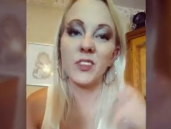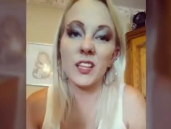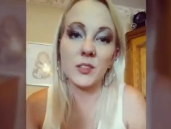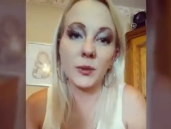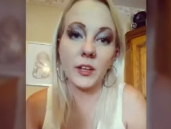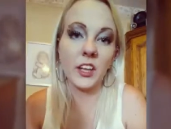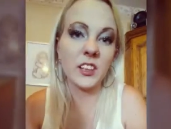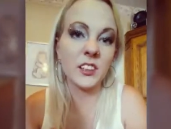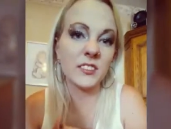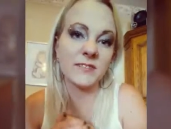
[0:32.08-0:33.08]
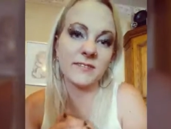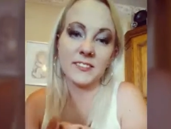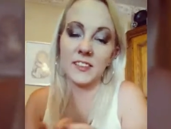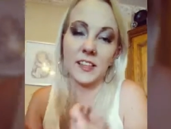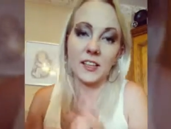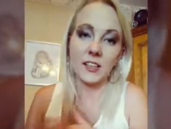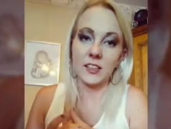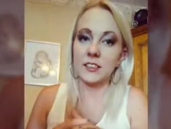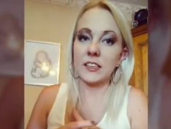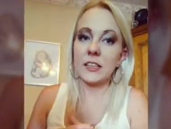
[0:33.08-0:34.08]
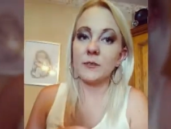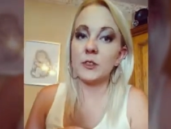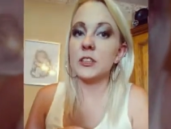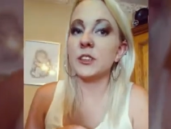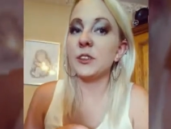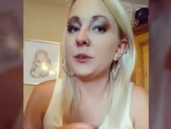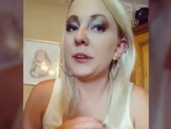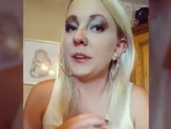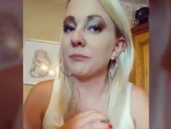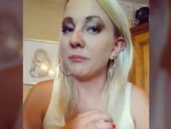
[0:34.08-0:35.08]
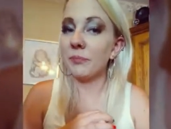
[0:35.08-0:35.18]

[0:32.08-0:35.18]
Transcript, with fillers: doesn't really hurt. It's kind of just annoying.